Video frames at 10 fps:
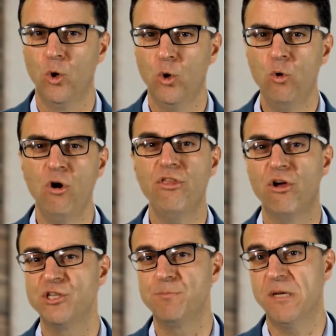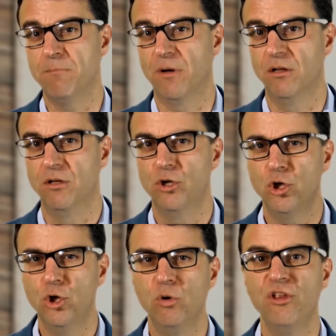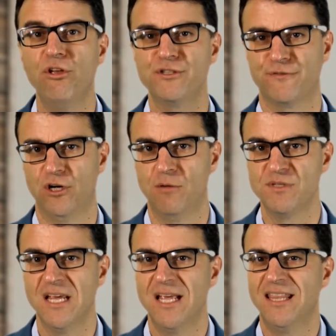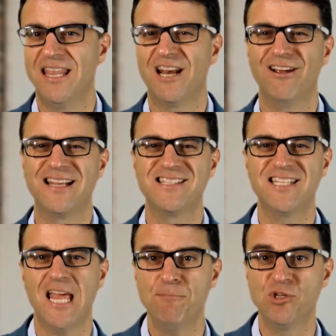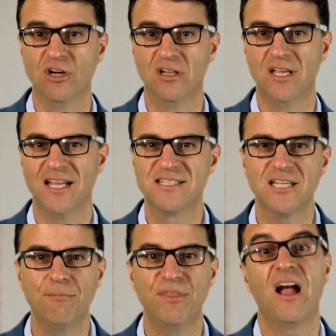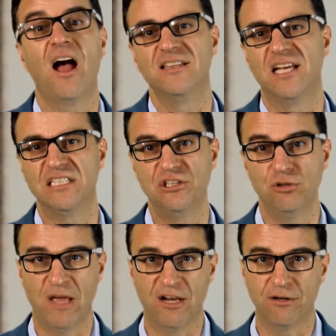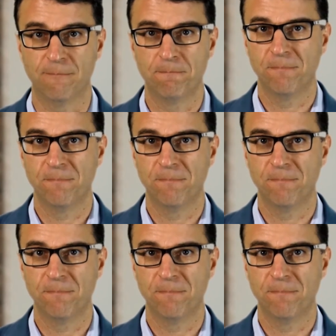Who are those people? Who are those firms that are exceptional at something I'd like to do better?